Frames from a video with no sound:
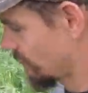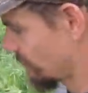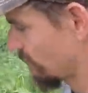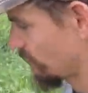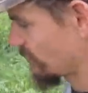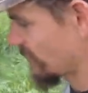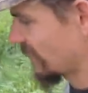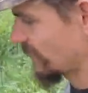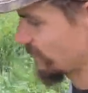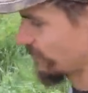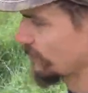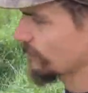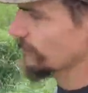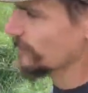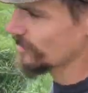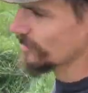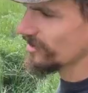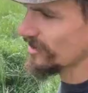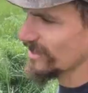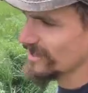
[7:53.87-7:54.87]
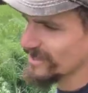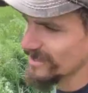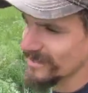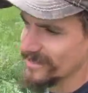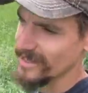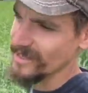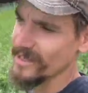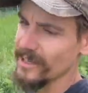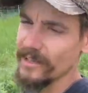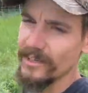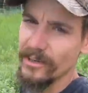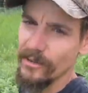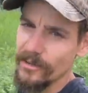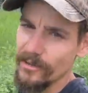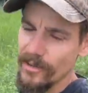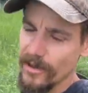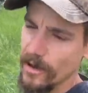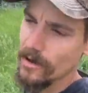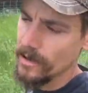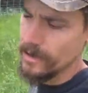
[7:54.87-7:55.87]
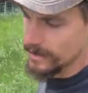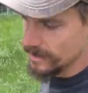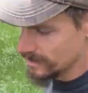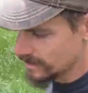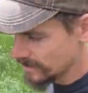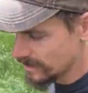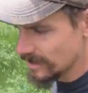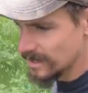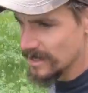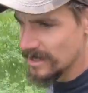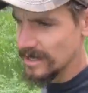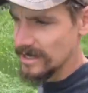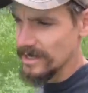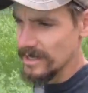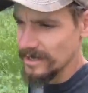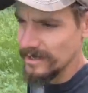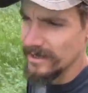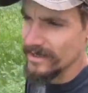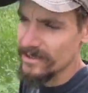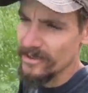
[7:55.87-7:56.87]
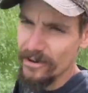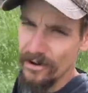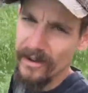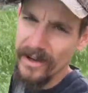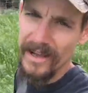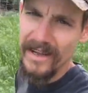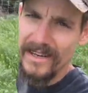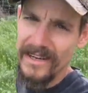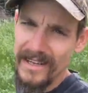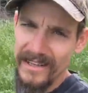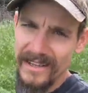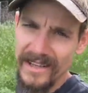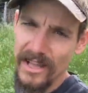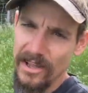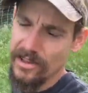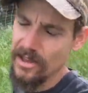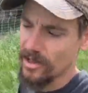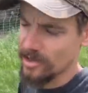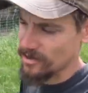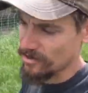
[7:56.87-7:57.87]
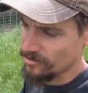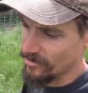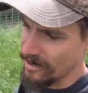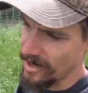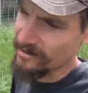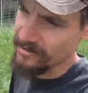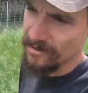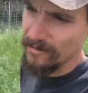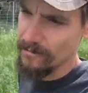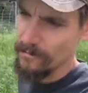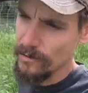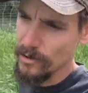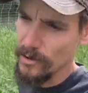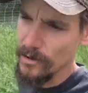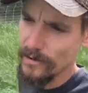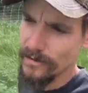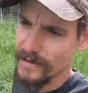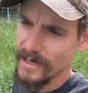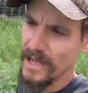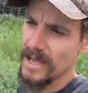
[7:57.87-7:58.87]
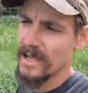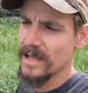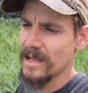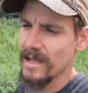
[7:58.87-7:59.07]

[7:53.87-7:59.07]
There's not too much they can get into. So let's go ahead and get that chicken tractor moved